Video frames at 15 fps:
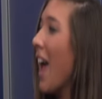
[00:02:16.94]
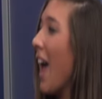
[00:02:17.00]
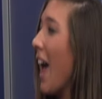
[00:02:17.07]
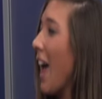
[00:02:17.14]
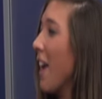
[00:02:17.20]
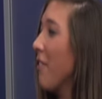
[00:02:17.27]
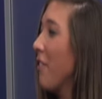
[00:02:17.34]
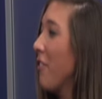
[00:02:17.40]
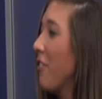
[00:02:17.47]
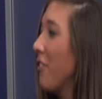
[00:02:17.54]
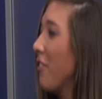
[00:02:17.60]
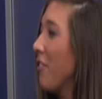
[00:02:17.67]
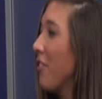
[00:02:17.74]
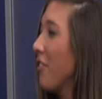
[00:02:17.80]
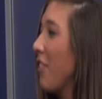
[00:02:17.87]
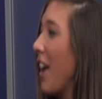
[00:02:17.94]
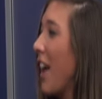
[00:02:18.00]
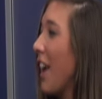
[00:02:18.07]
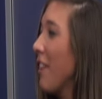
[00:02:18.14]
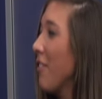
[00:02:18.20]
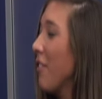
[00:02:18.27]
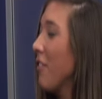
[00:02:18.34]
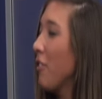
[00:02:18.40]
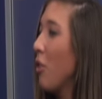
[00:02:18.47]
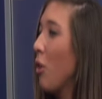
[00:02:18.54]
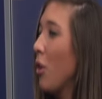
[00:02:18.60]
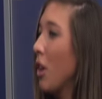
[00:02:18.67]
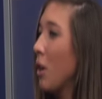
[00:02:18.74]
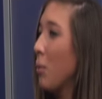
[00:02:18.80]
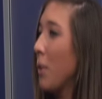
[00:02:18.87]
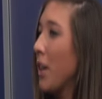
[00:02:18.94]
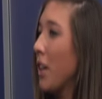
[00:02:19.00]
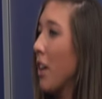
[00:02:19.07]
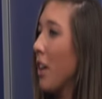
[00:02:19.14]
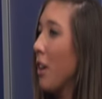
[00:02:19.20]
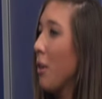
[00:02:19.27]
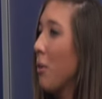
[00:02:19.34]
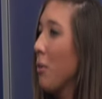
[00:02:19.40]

I have a floor window.